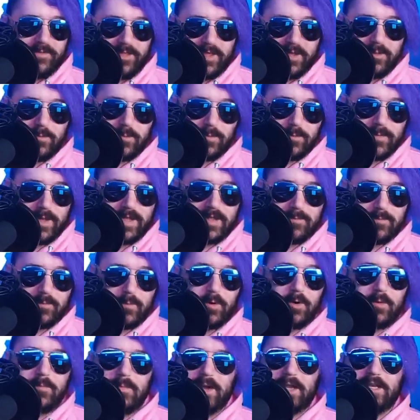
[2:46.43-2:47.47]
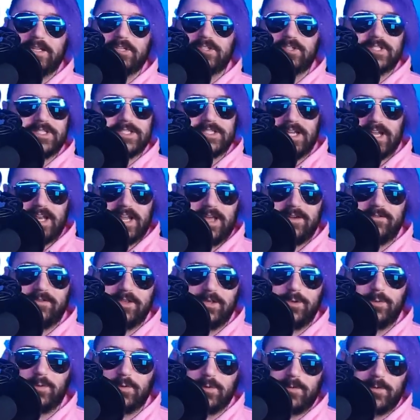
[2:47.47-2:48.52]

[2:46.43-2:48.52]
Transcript: they will make more money just not having you